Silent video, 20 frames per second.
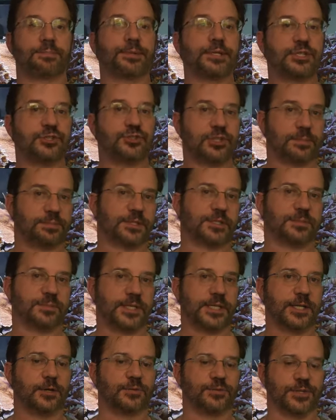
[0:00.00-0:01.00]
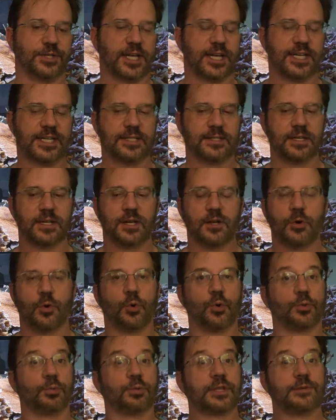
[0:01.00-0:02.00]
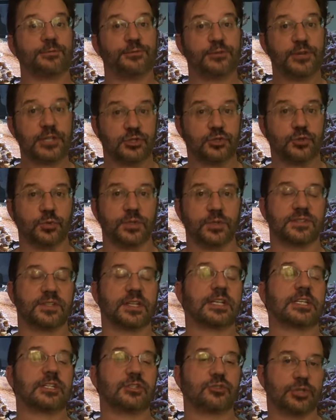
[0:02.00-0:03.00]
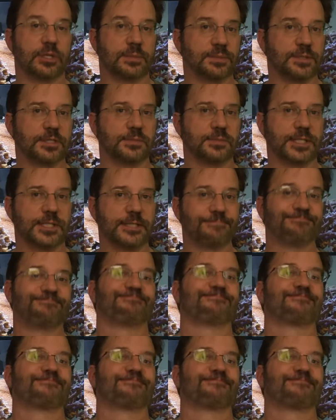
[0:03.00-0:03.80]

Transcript: please ship it to me overnight or with a fish store and say, Can you ship it to me?